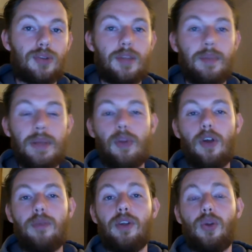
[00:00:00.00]
And the people that
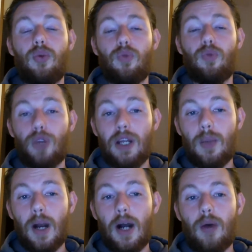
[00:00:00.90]
have been doing really
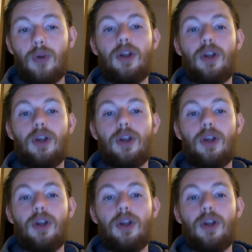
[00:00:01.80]
well,